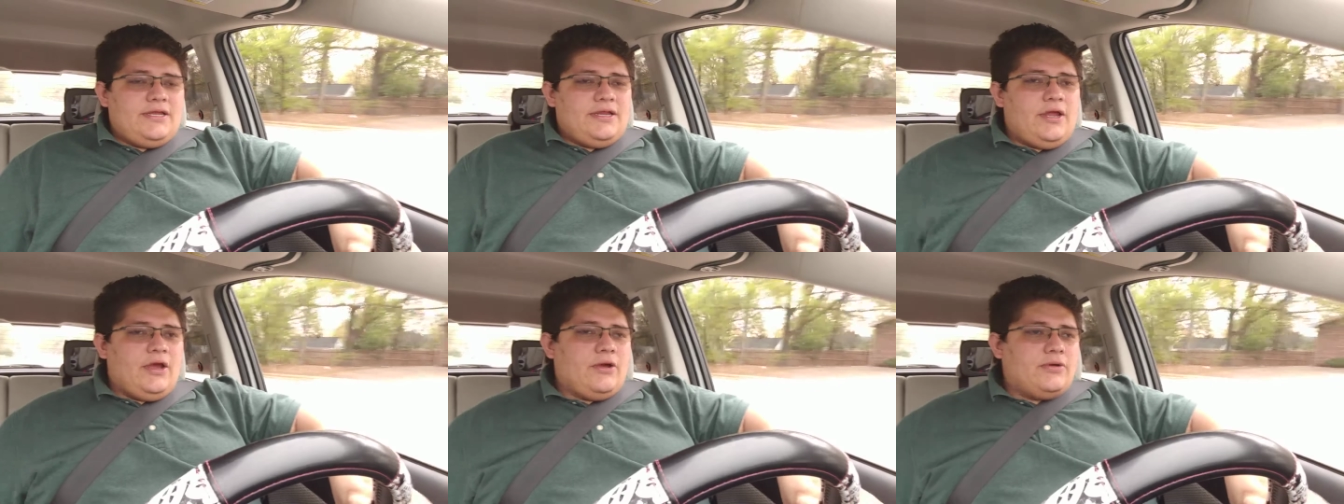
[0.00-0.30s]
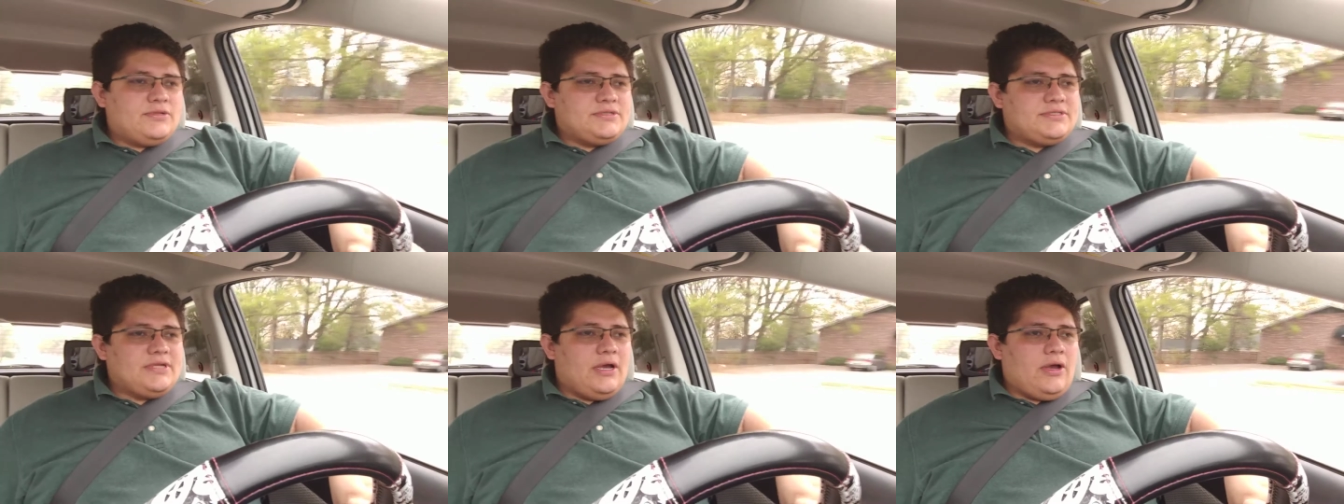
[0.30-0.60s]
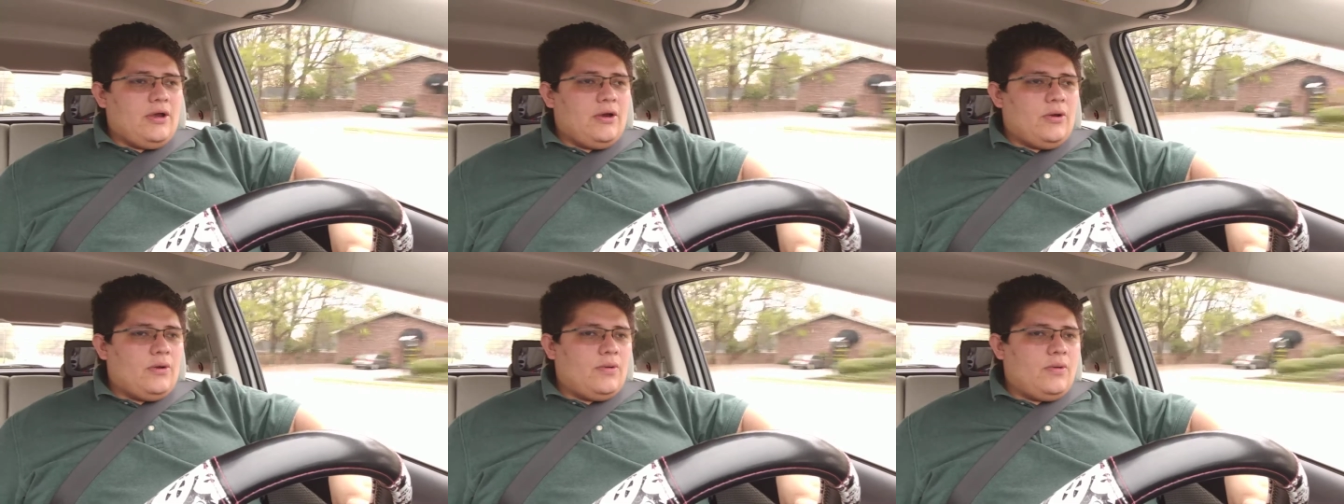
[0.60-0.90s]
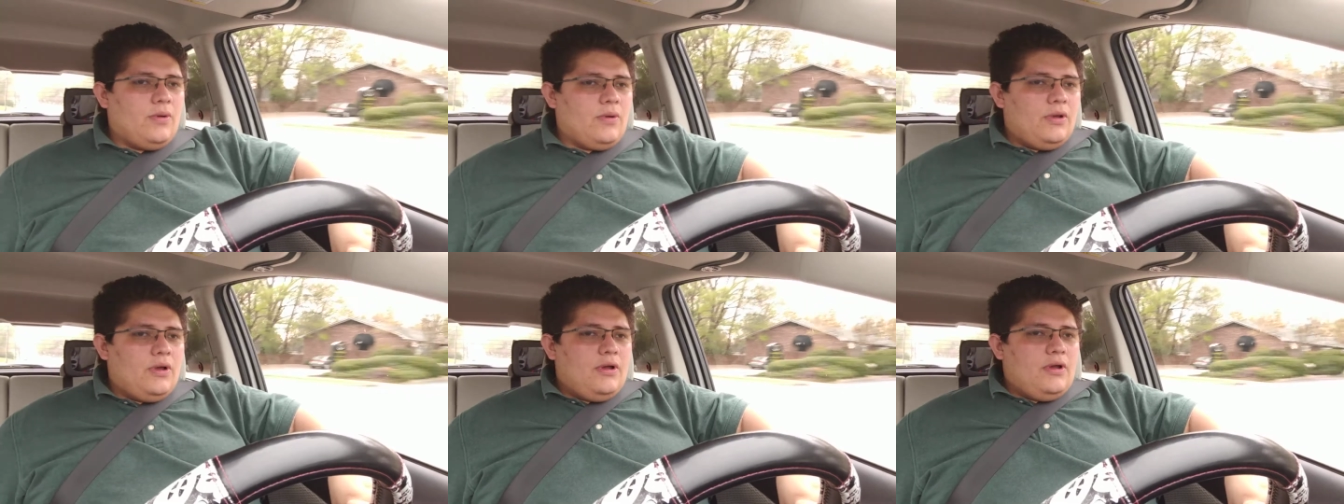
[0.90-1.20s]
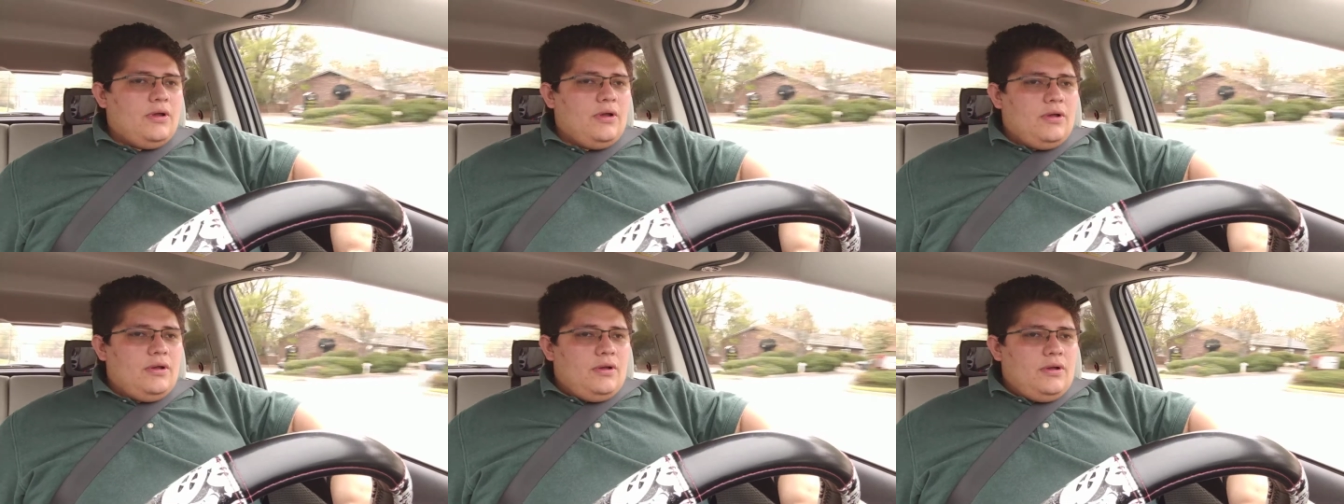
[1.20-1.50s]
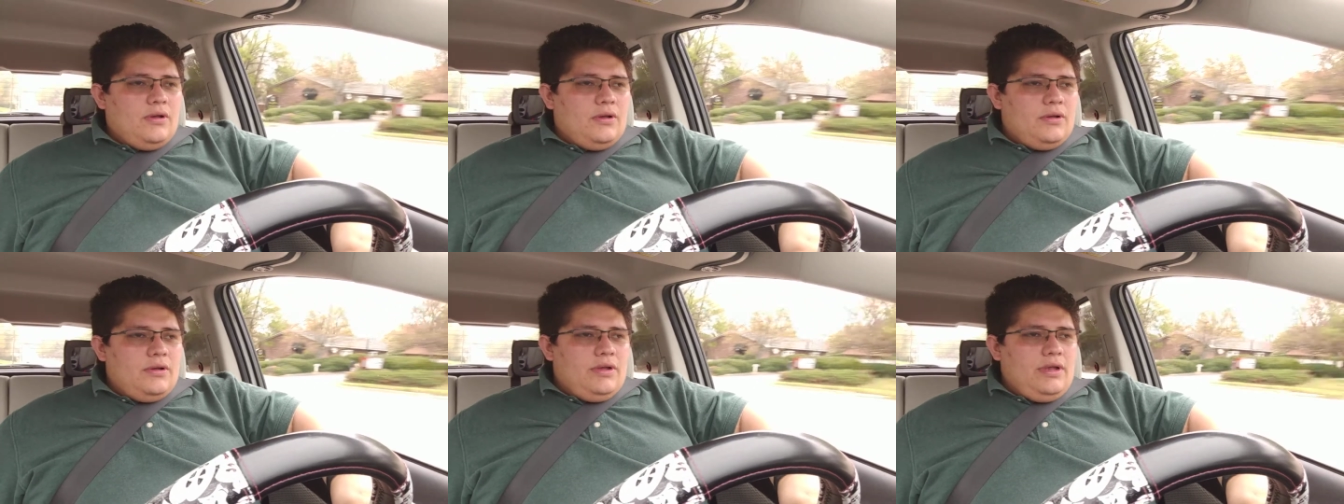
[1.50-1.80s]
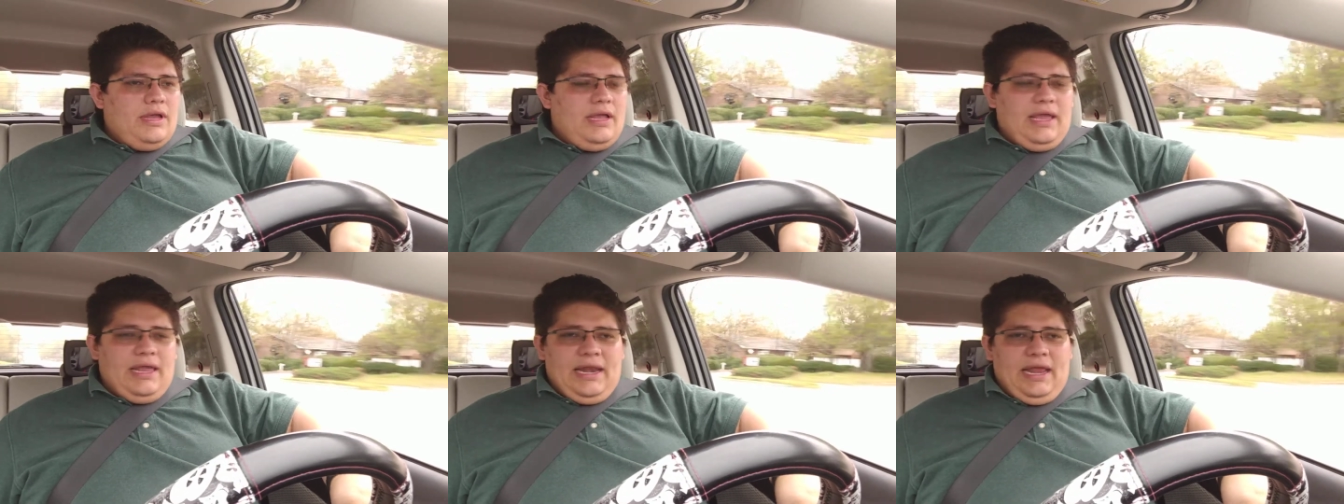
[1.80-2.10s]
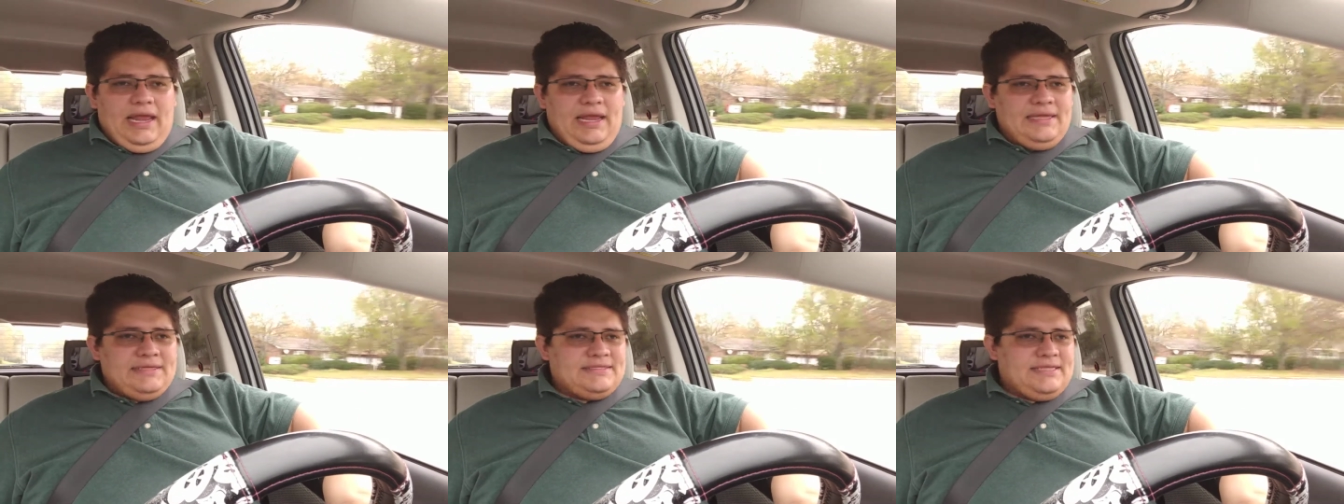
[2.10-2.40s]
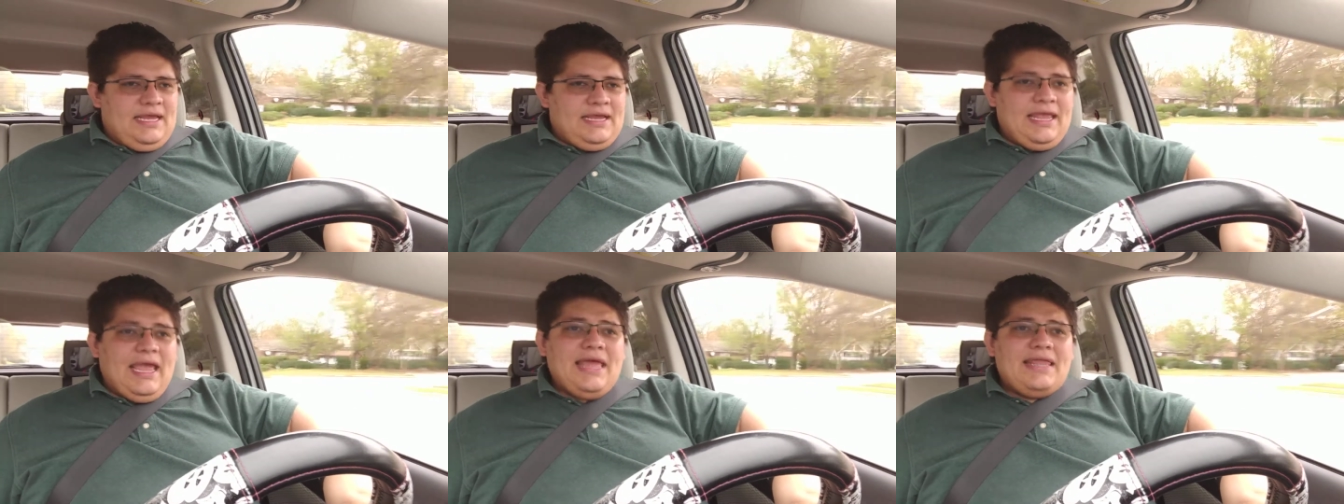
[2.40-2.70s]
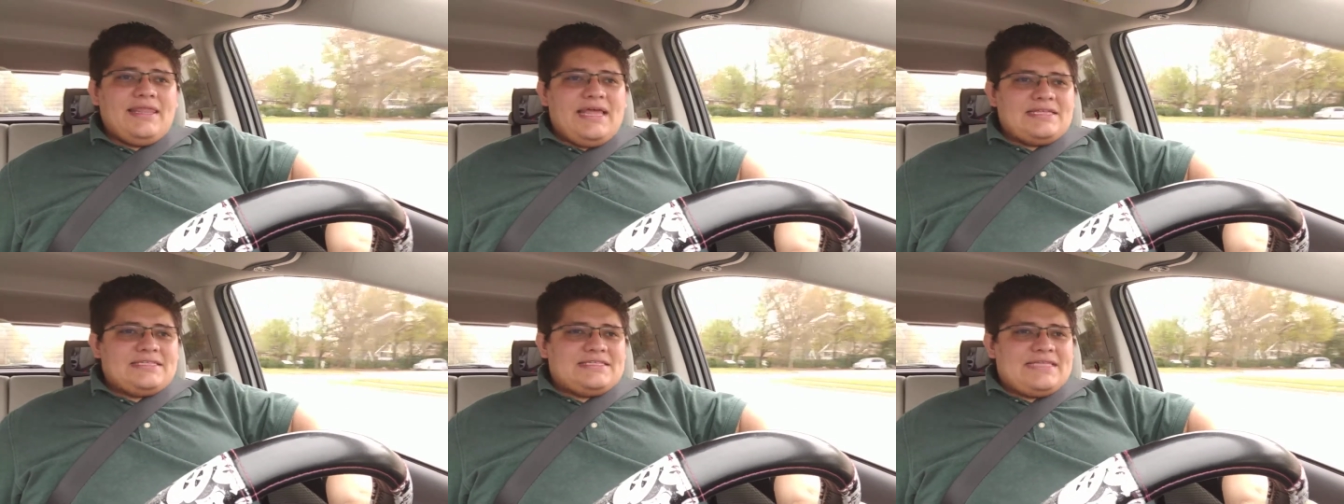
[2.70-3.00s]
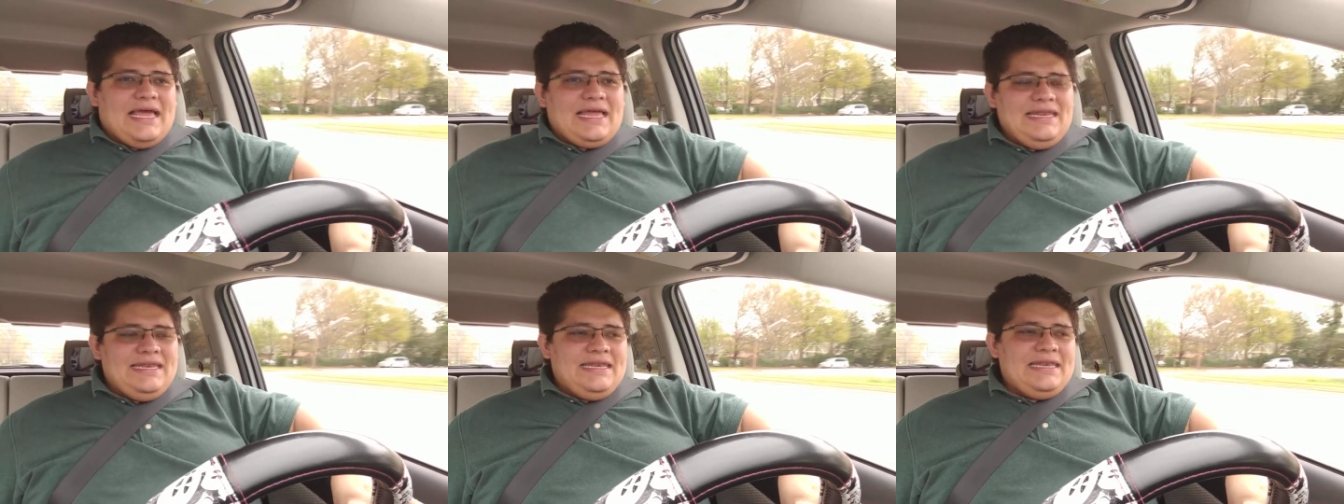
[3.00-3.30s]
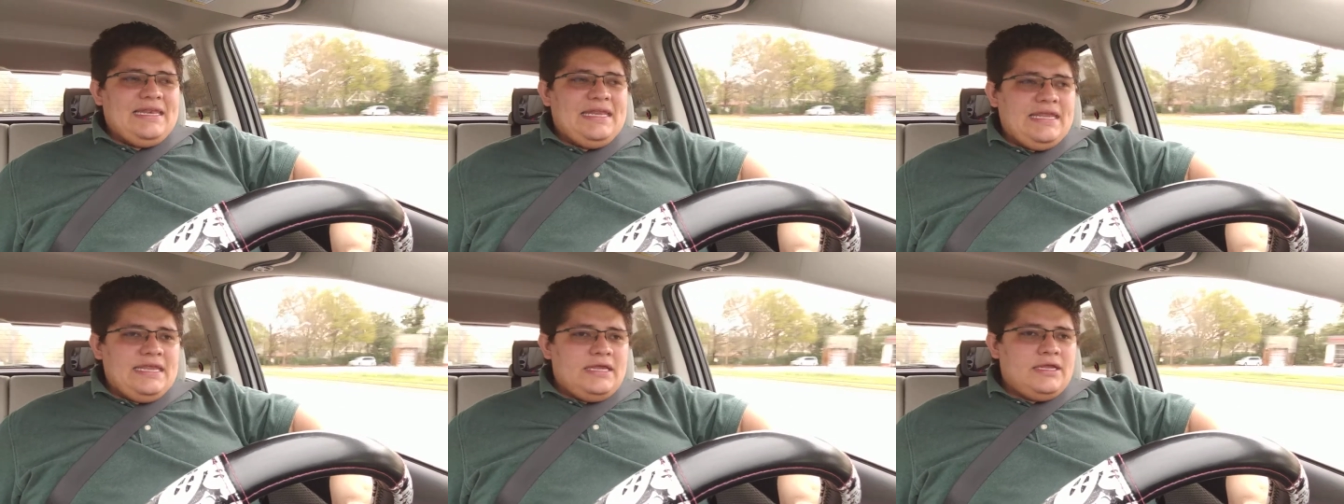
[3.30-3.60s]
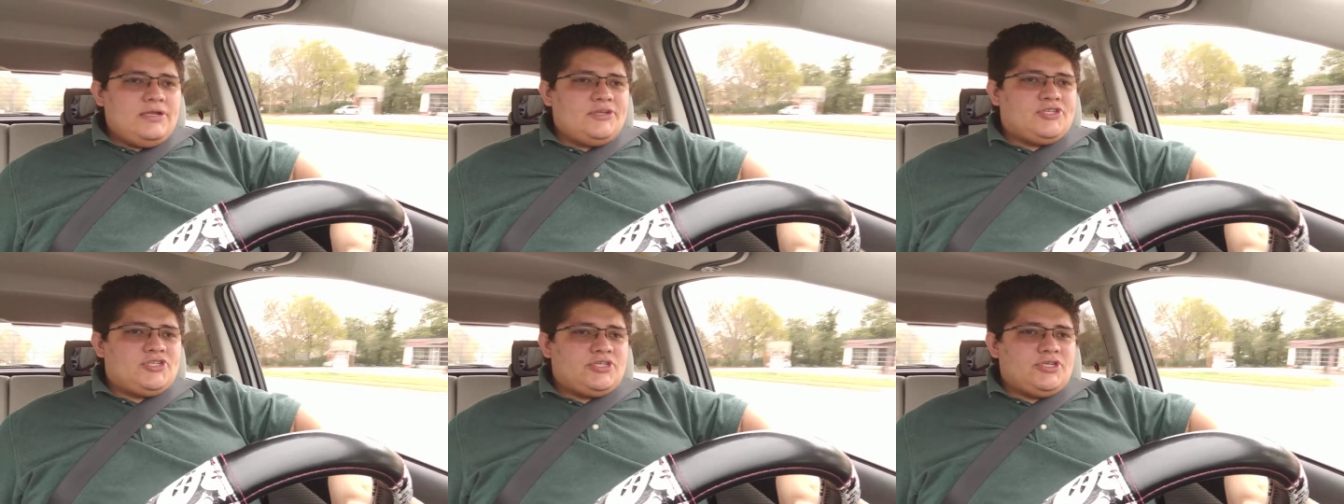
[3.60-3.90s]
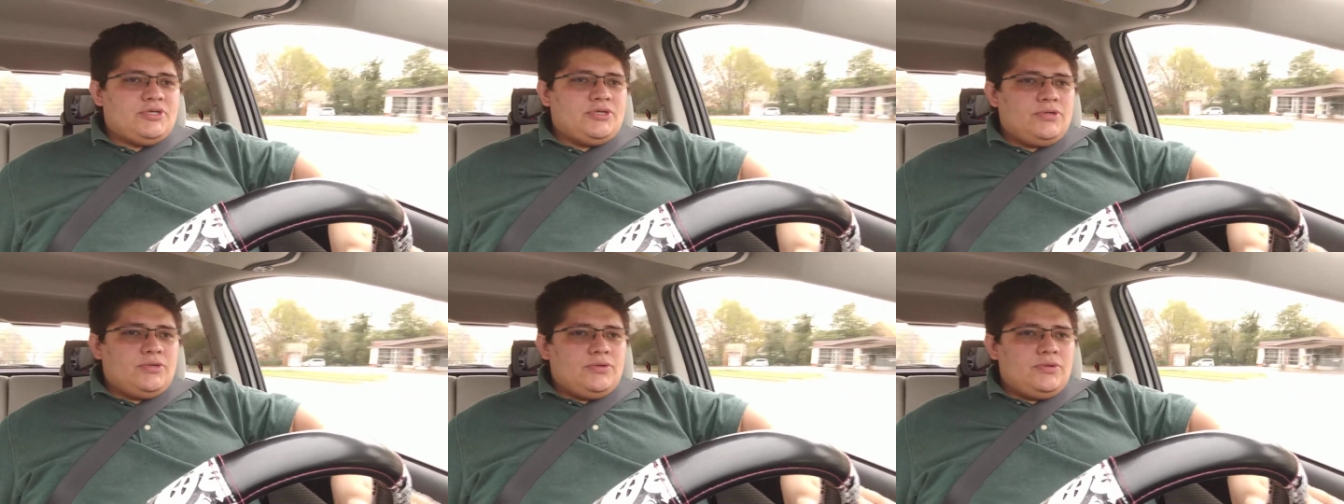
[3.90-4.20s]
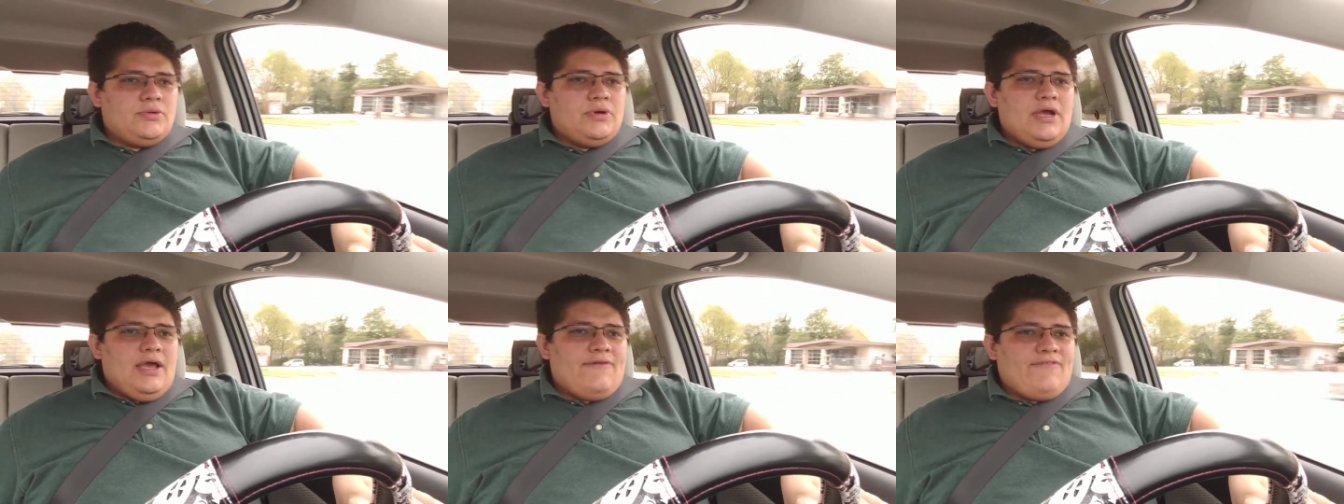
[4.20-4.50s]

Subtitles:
know. So, and it's, again, that's that need to,